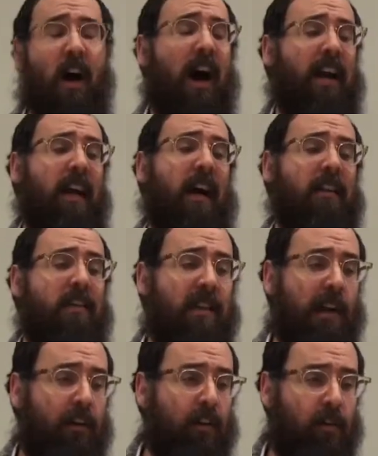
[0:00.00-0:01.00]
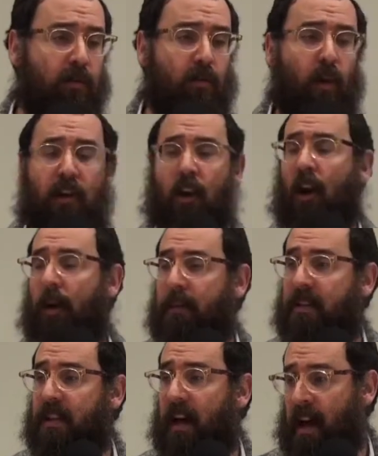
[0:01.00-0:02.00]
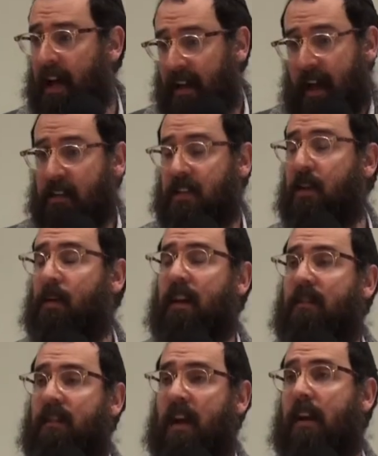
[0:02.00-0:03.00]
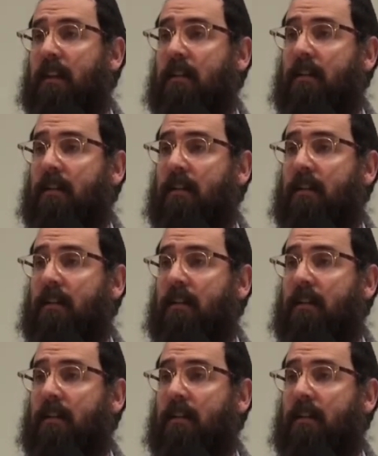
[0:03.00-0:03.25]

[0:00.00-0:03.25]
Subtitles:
I can't tell you what your hobbies are. I can't tell you any of that.